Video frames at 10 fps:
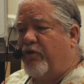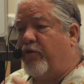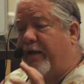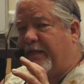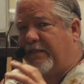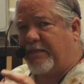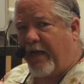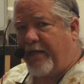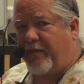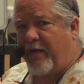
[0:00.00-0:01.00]
You can
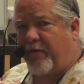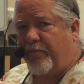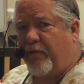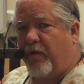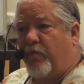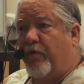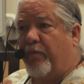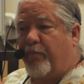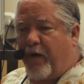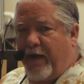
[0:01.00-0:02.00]
excite them with
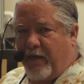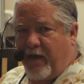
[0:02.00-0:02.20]
a bright